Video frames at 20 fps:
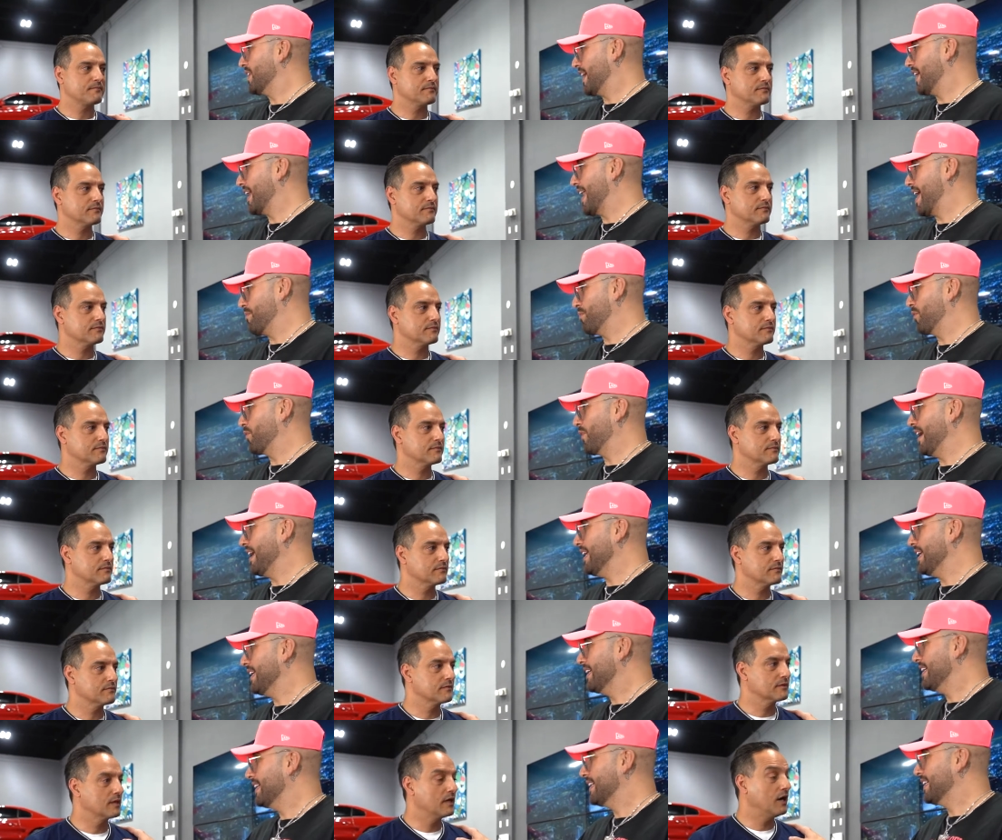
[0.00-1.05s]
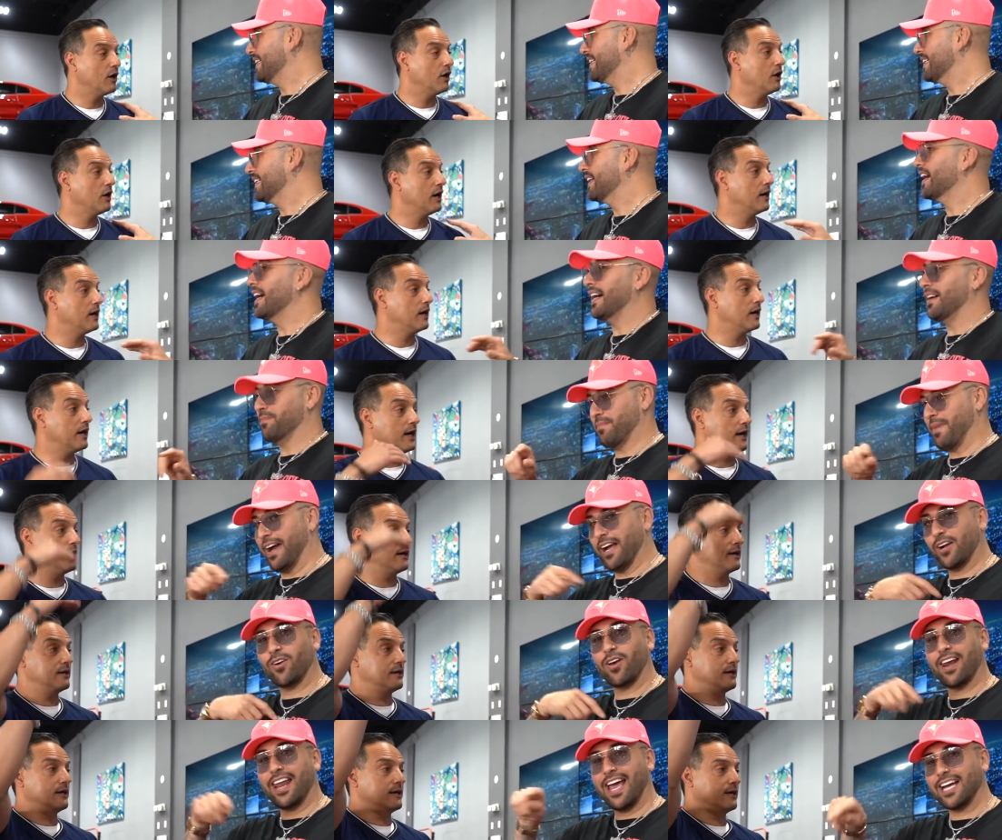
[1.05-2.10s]
Speaker 1: that lamb, right? My
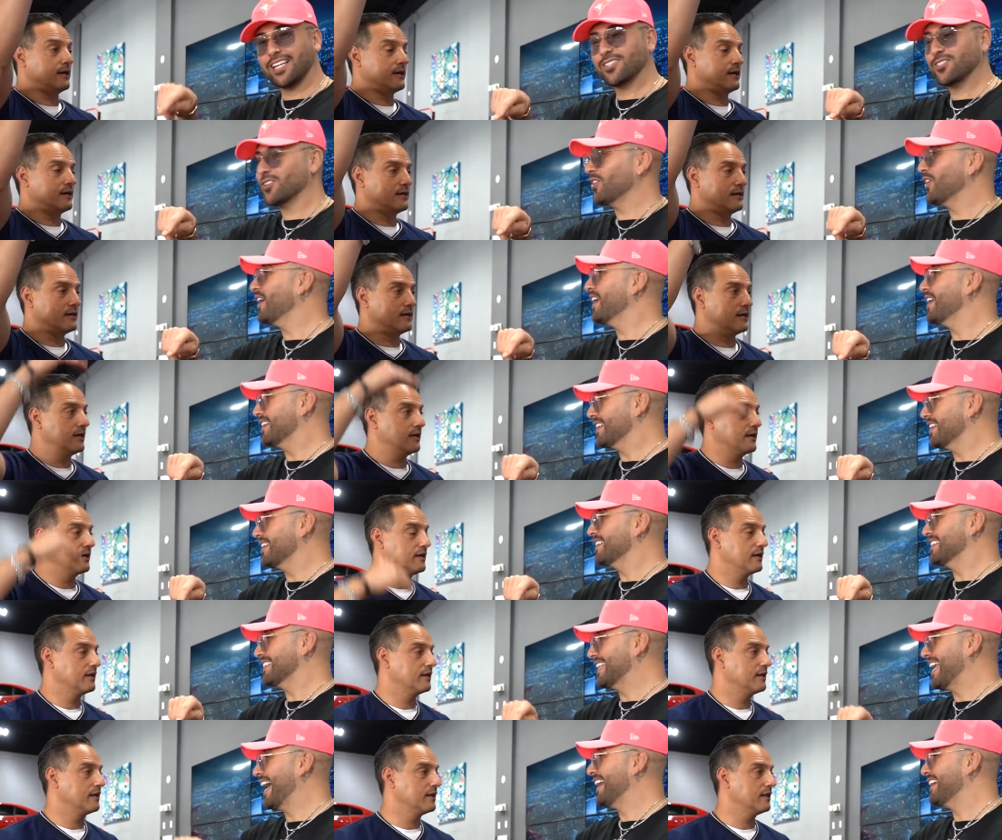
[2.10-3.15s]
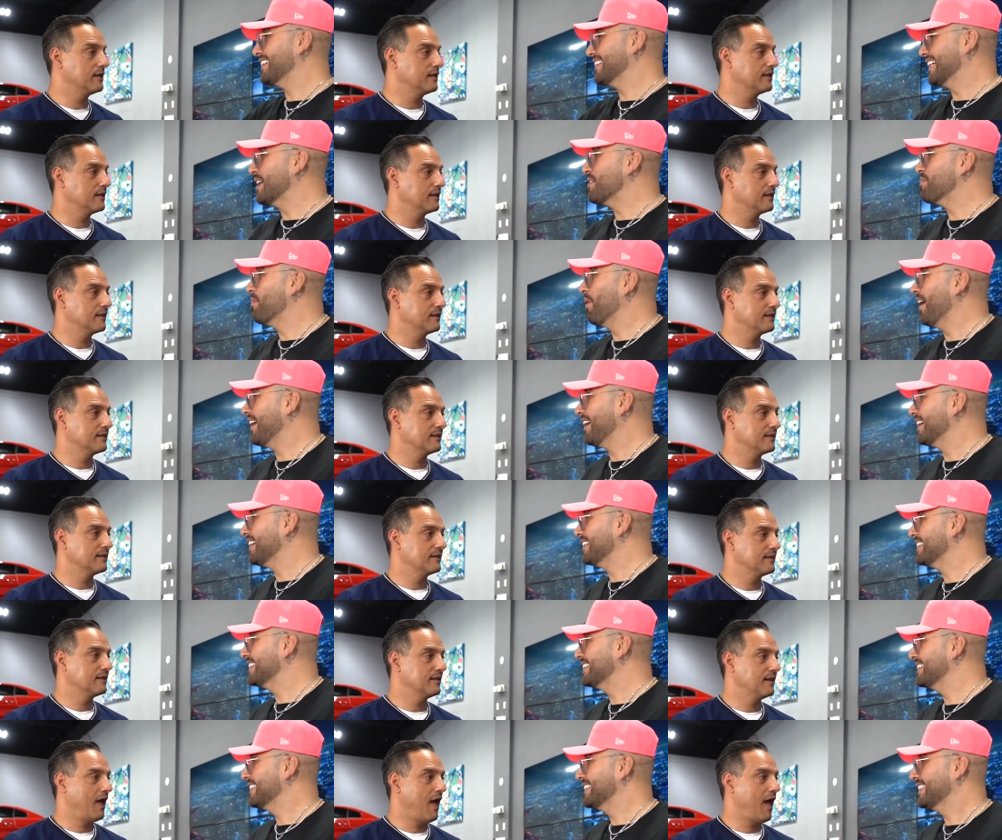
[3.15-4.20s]
collector in Canada, he bought
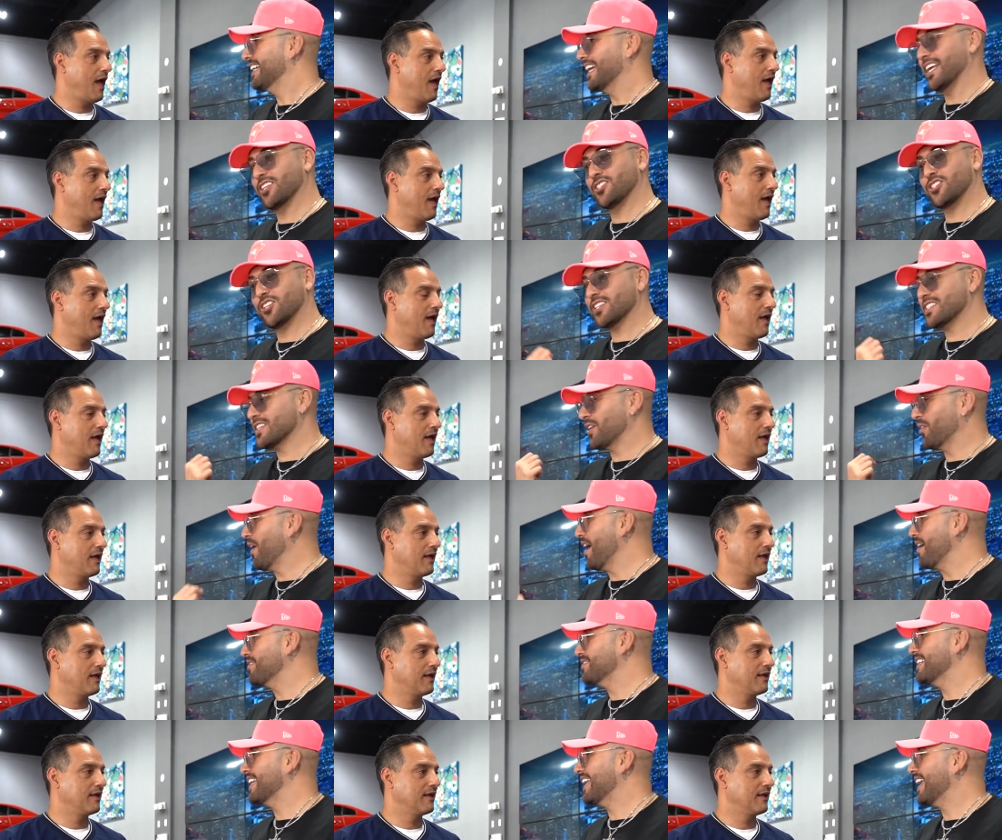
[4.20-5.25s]
it. It just arrived in